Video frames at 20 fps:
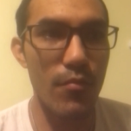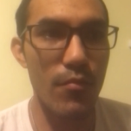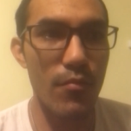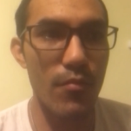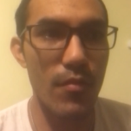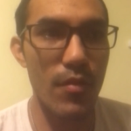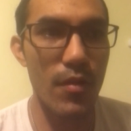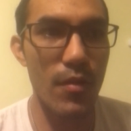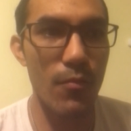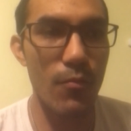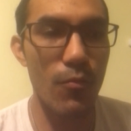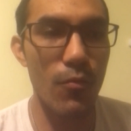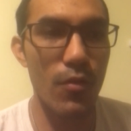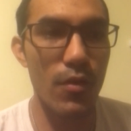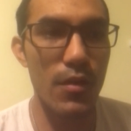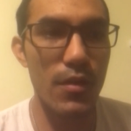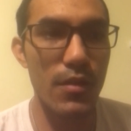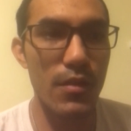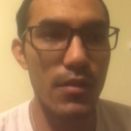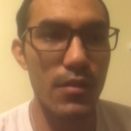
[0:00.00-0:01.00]
it
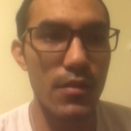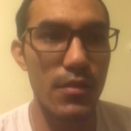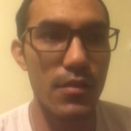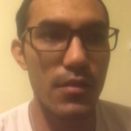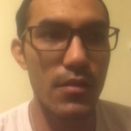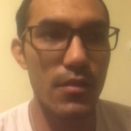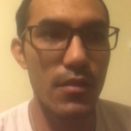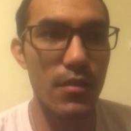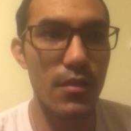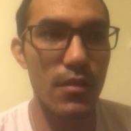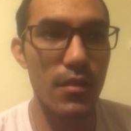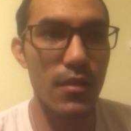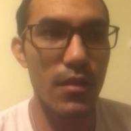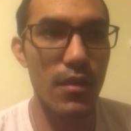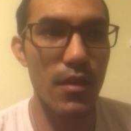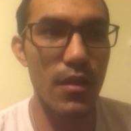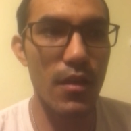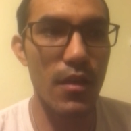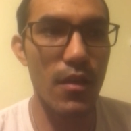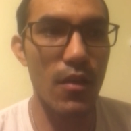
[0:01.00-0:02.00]
was
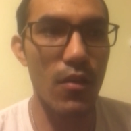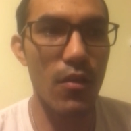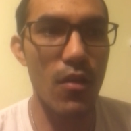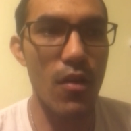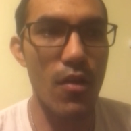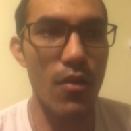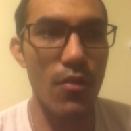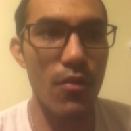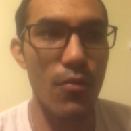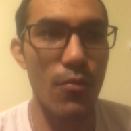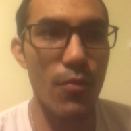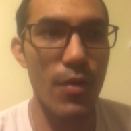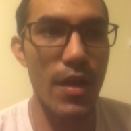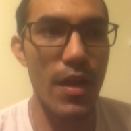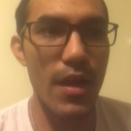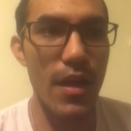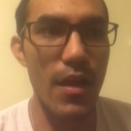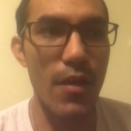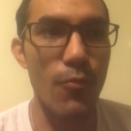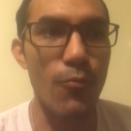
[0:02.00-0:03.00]
along the
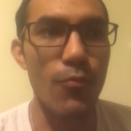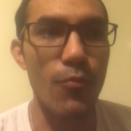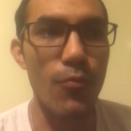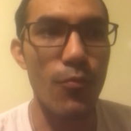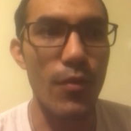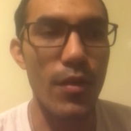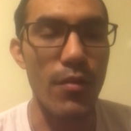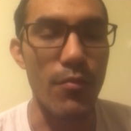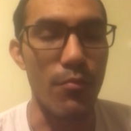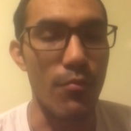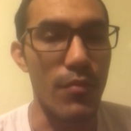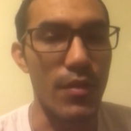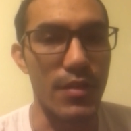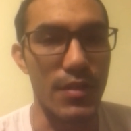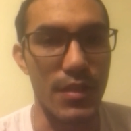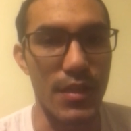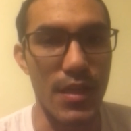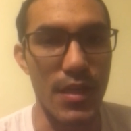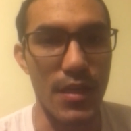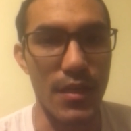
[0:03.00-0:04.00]
way it went
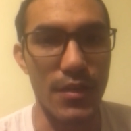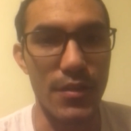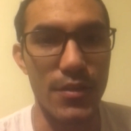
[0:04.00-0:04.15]
missing.